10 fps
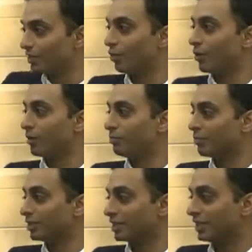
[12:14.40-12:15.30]
Laura
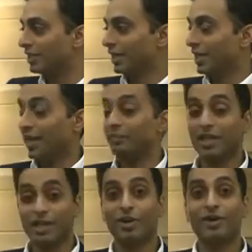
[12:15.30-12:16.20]
Bush. And I'm
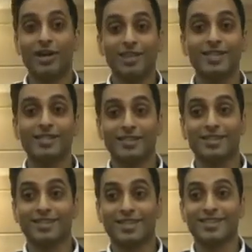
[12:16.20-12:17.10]
thinking, okay, that's
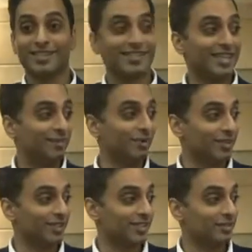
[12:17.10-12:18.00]
the
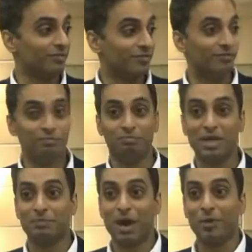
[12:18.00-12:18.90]
table, that's the
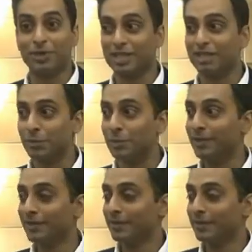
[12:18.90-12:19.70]
big power table.